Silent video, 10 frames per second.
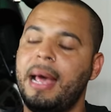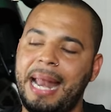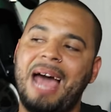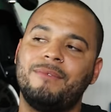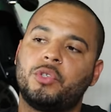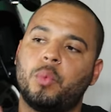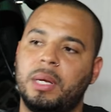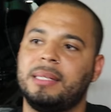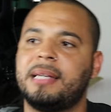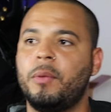having to
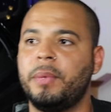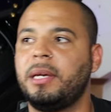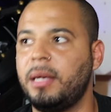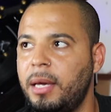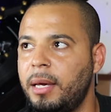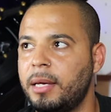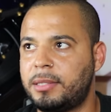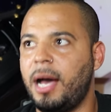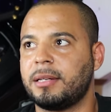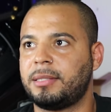wear this helmet
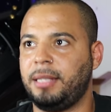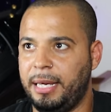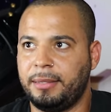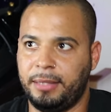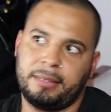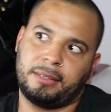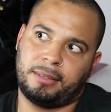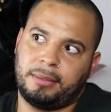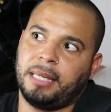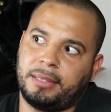sucks. Like,
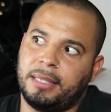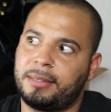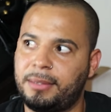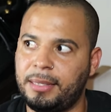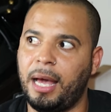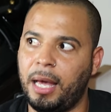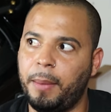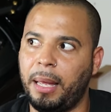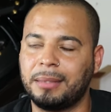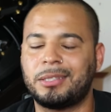that's
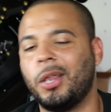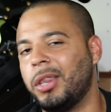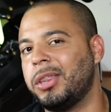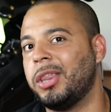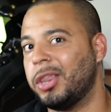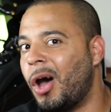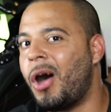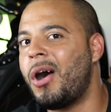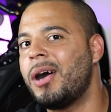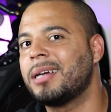a
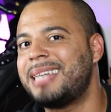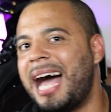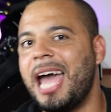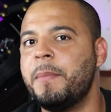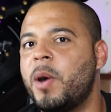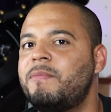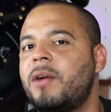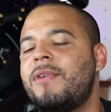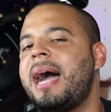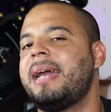long time of
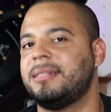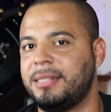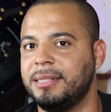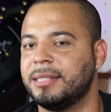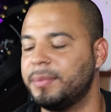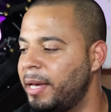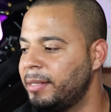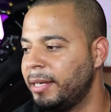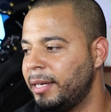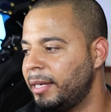my riding season,
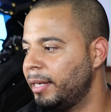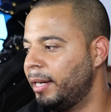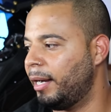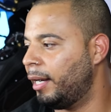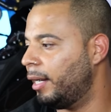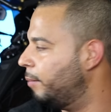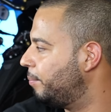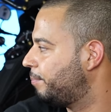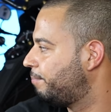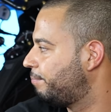man.
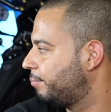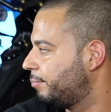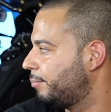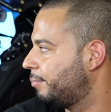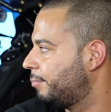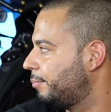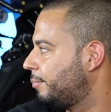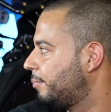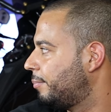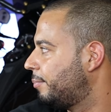I'm
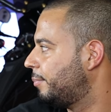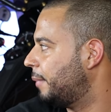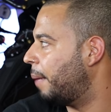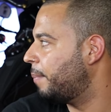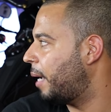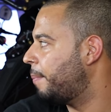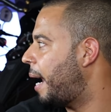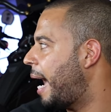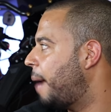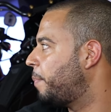
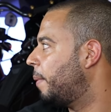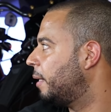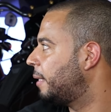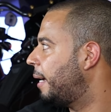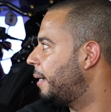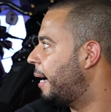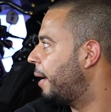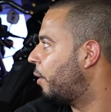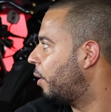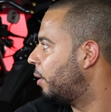not happy about that
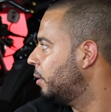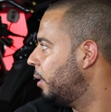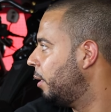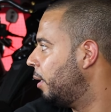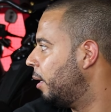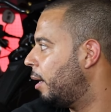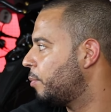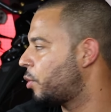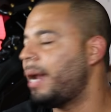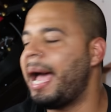at all.
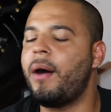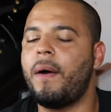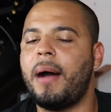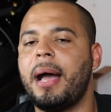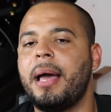So now